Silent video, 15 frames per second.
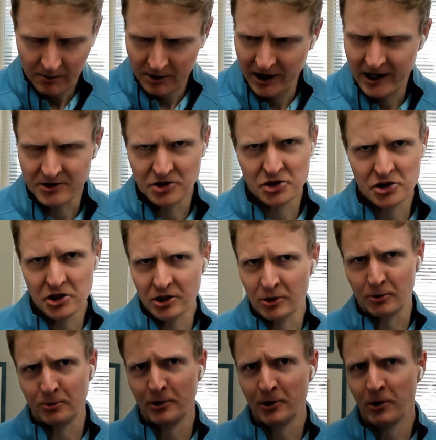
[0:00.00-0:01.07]
But yeah, just at a
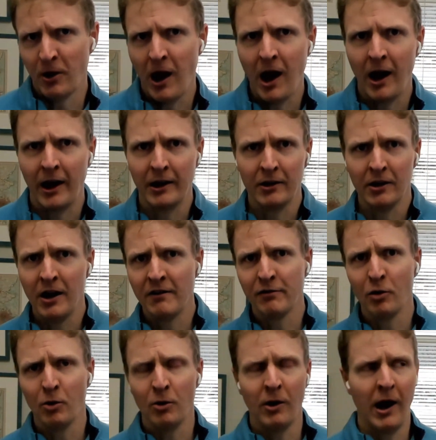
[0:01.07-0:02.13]
real high
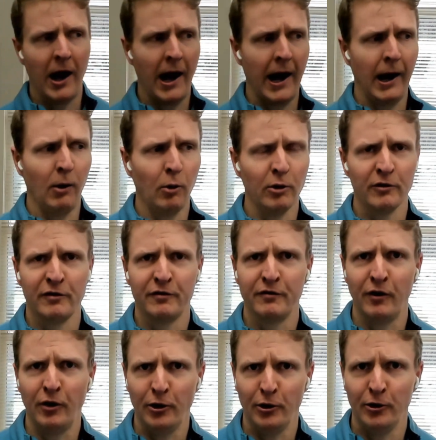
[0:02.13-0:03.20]
level, our
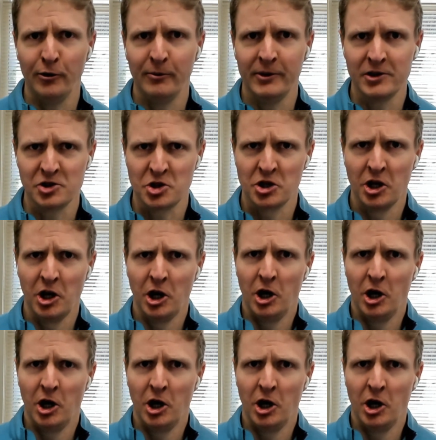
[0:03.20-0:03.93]
firm is